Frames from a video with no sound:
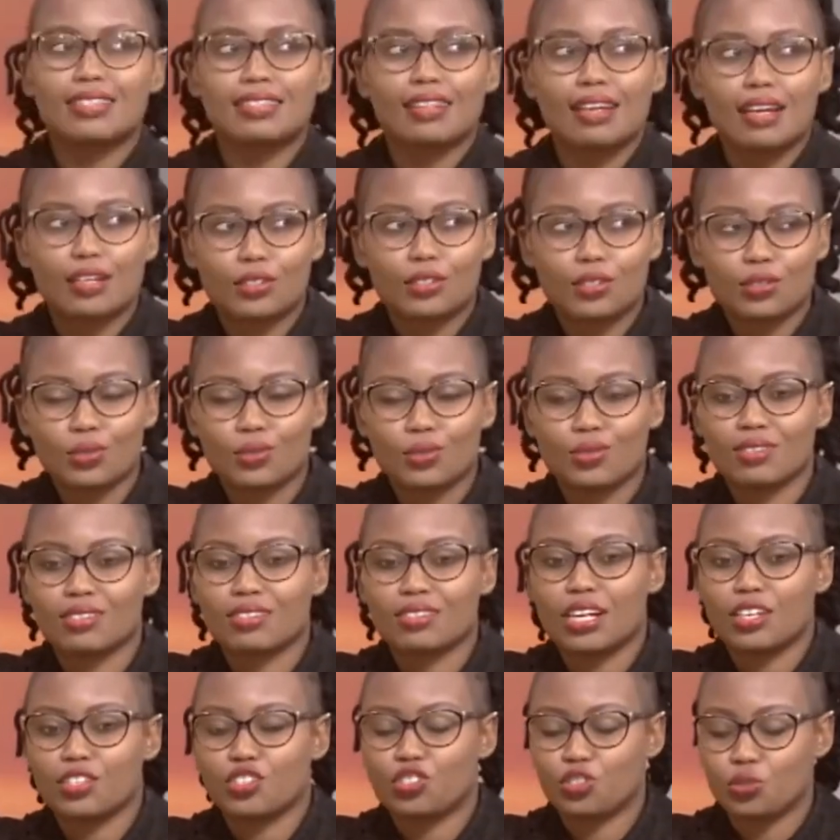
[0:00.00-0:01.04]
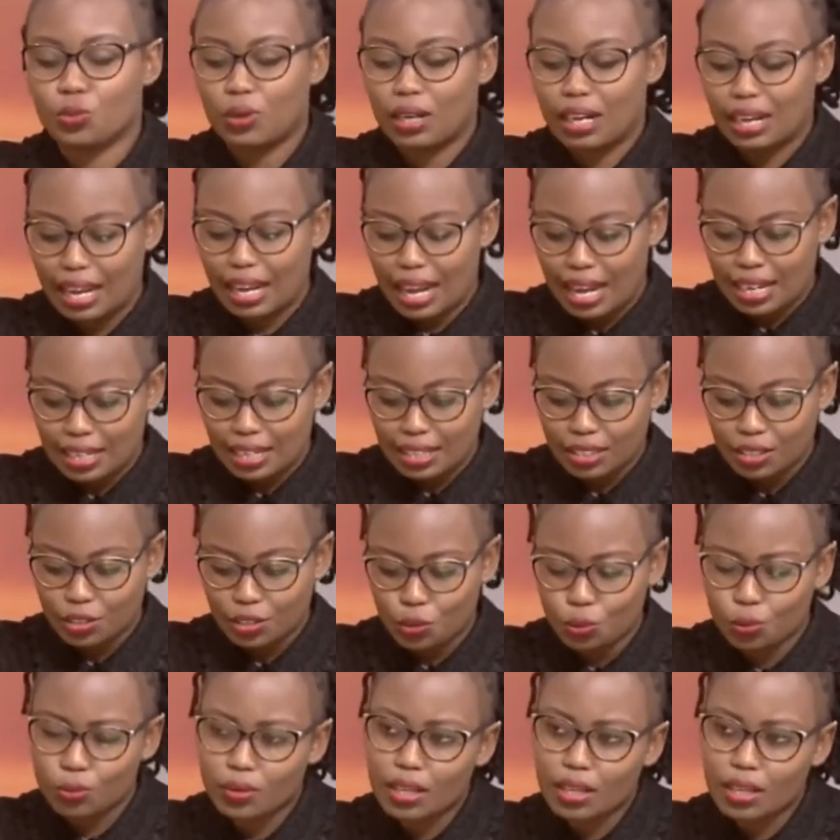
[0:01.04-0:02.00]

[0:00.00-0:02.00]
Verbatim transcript: these lessons that you learned,